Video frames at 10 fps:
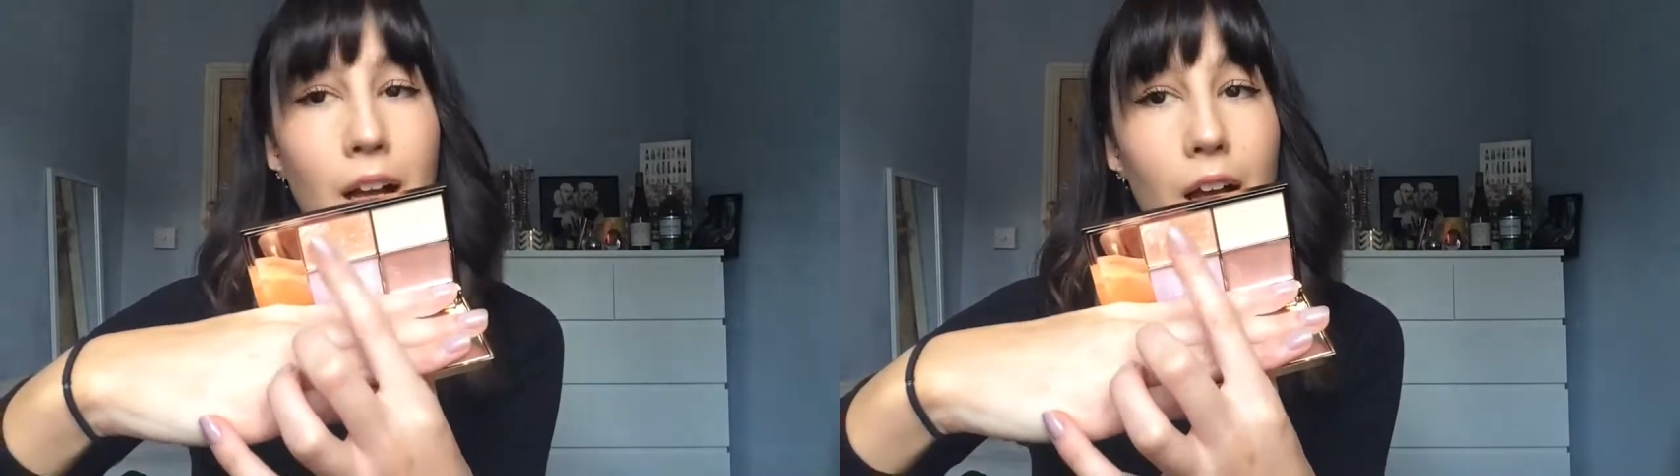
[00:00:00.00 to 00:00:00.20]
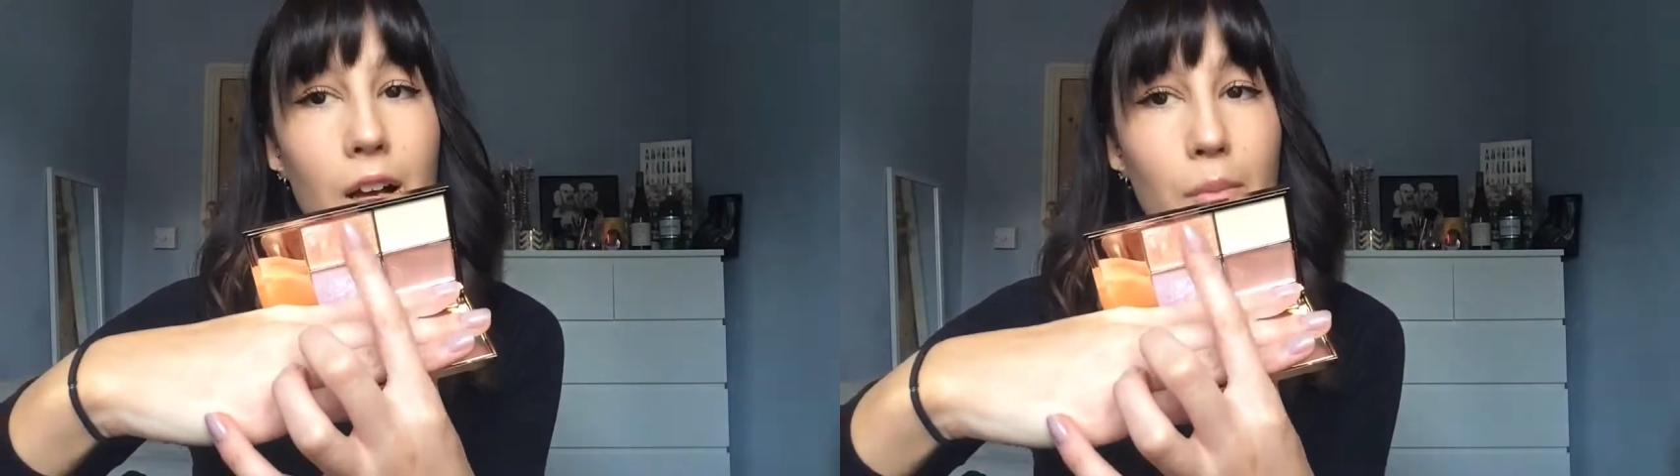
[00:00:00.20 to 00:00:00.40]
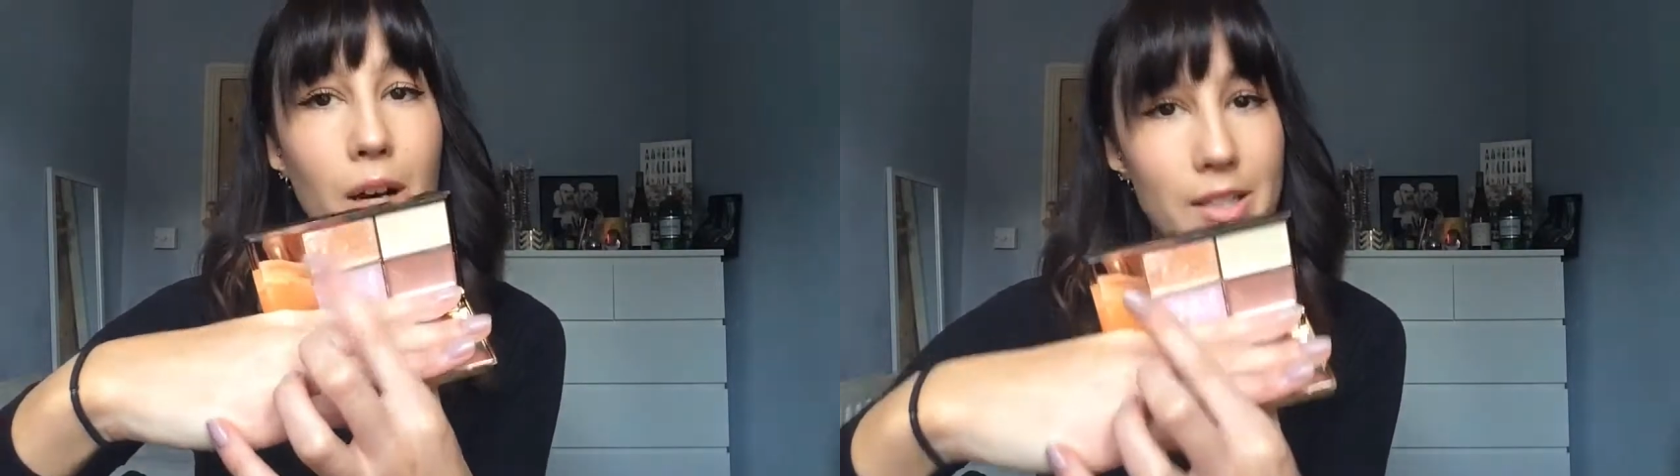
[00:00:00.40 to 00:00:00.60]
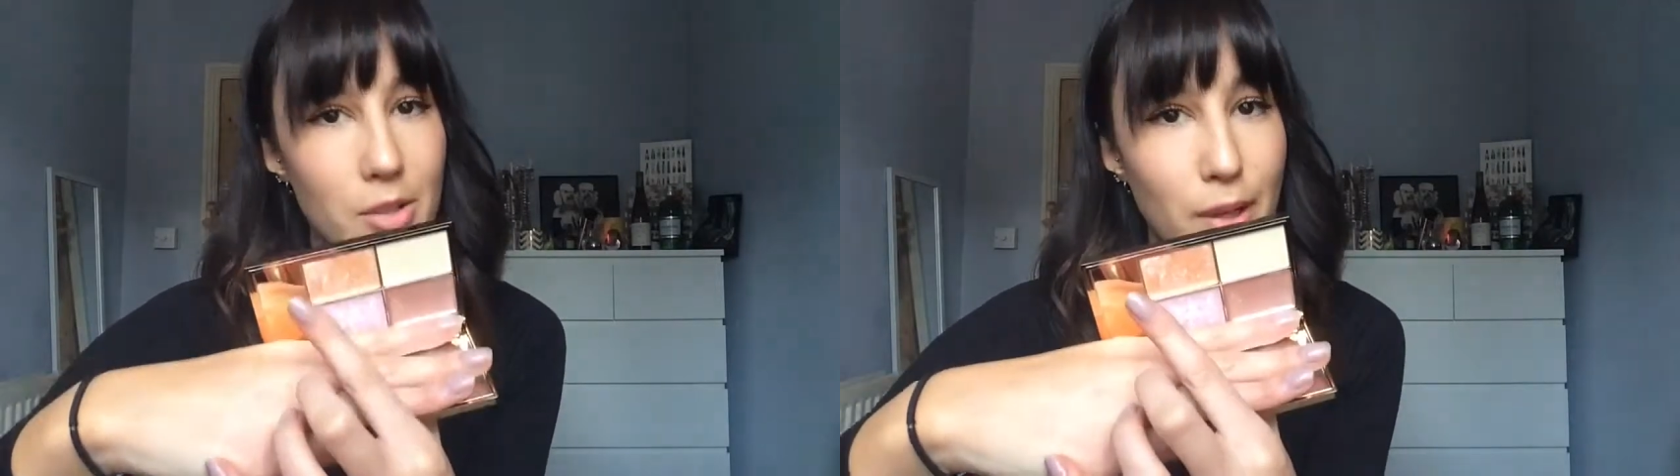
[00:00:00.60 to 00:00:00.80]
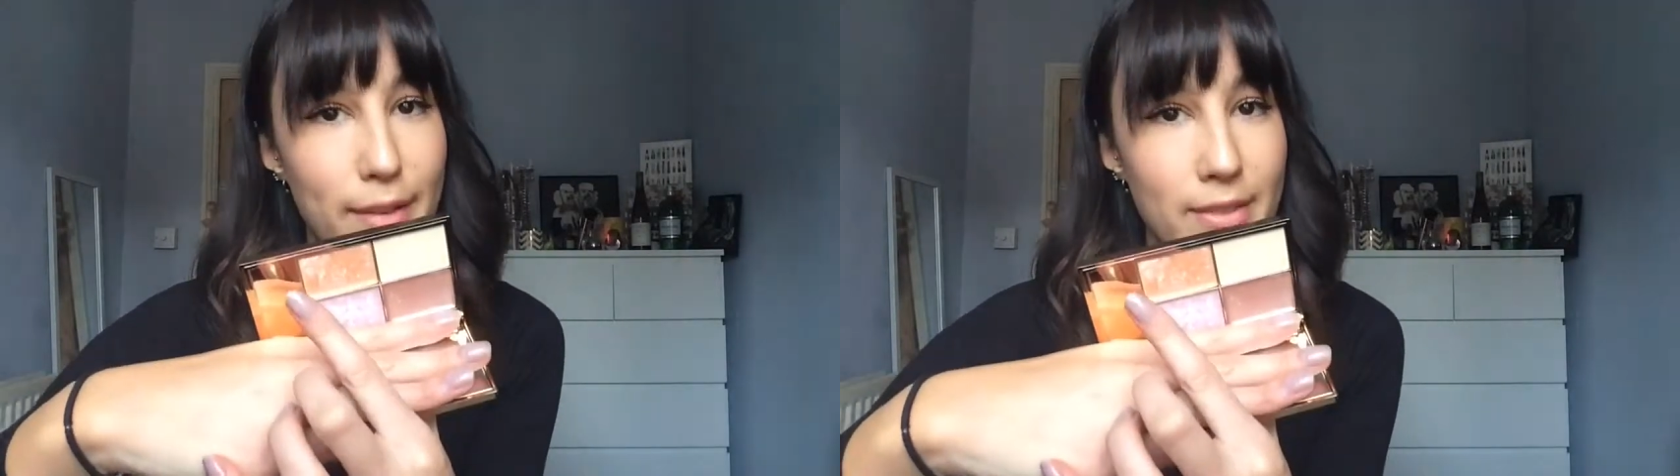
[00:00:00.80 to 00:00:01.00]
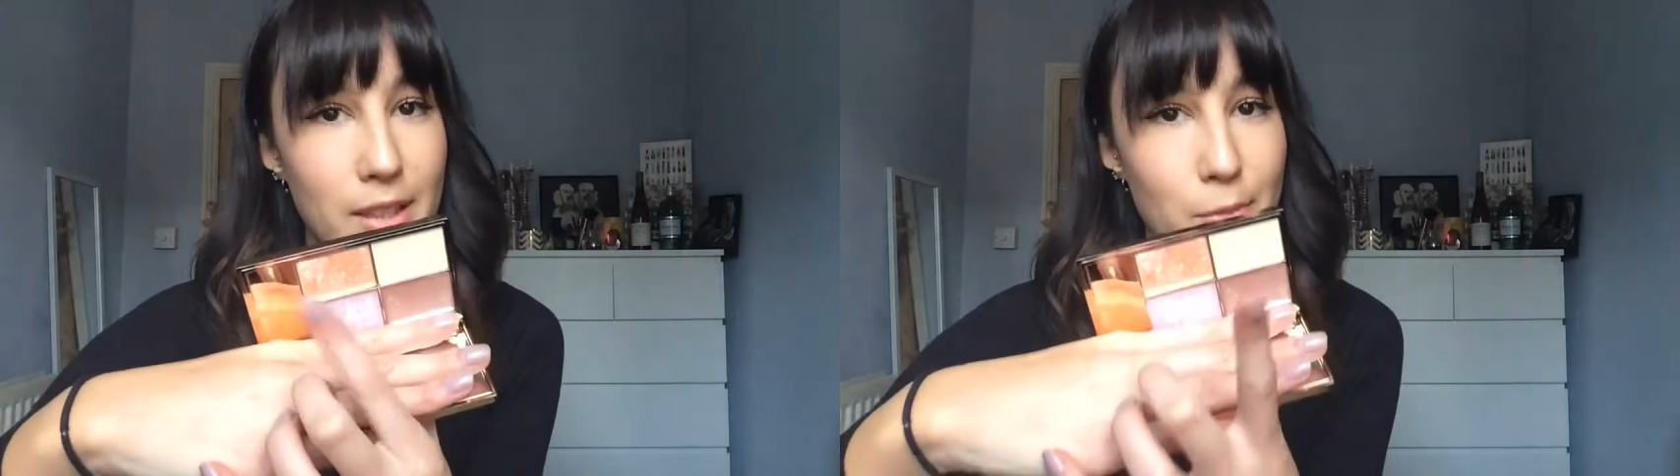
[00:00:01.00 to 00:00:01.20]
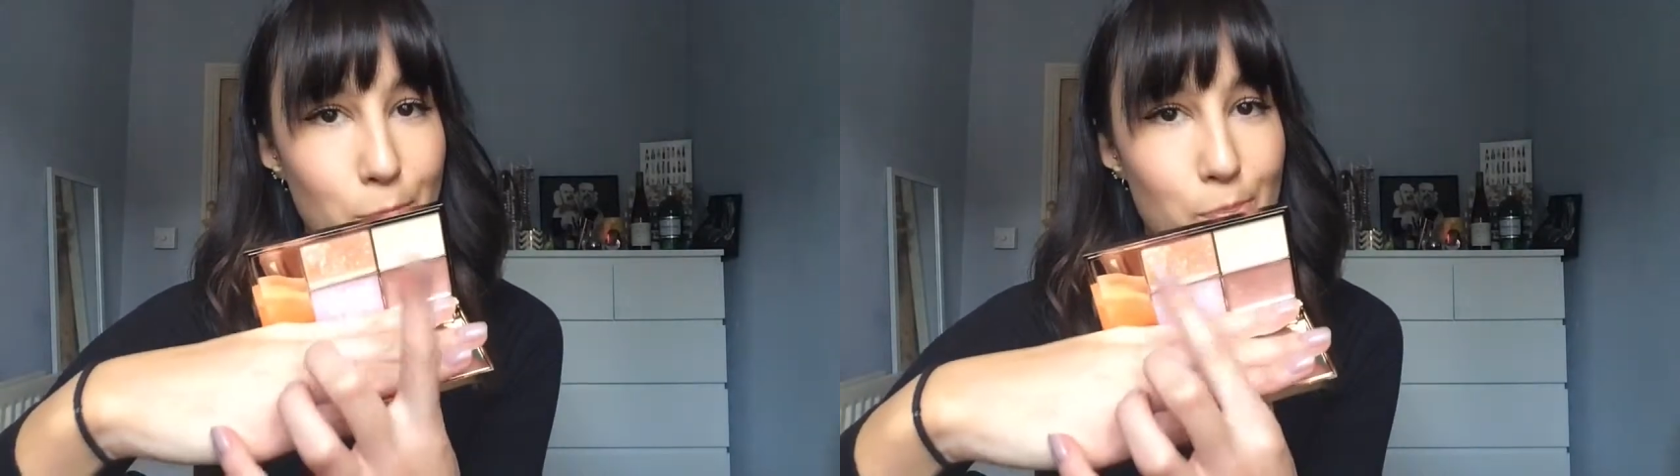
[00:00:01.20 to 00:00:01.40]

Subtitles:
I don't have it,